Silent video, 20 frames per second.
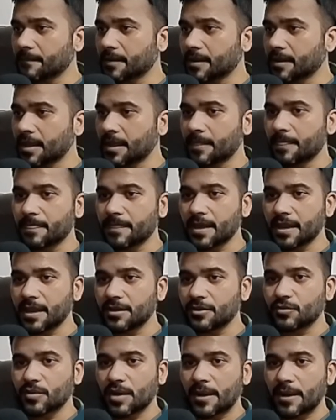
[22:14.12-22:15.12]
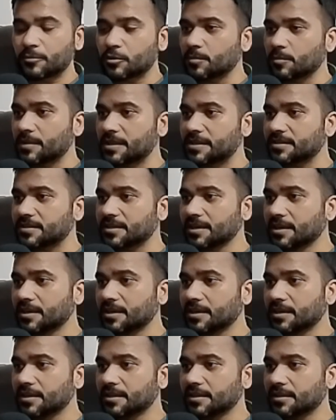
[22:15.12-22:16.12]
and then you have to mention
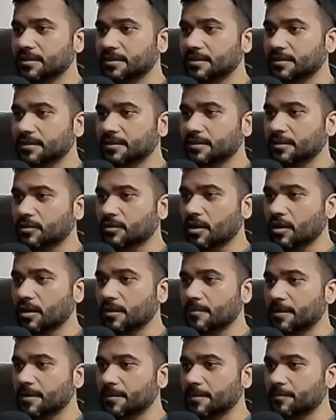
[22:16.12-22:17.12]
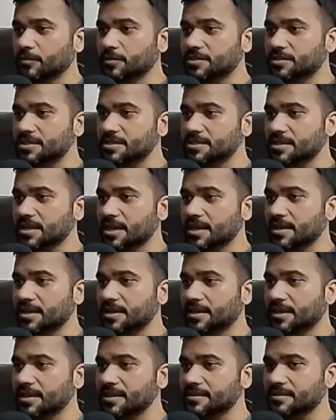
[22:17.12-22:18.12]
the column name, which is in
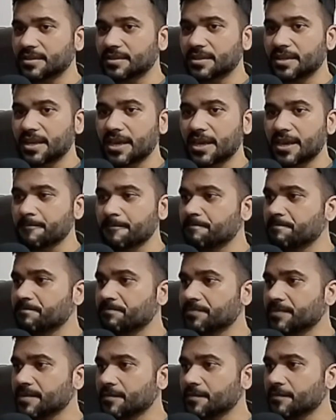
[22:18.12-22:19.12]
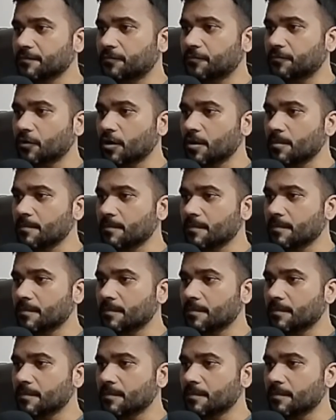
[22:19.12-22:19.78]
case name from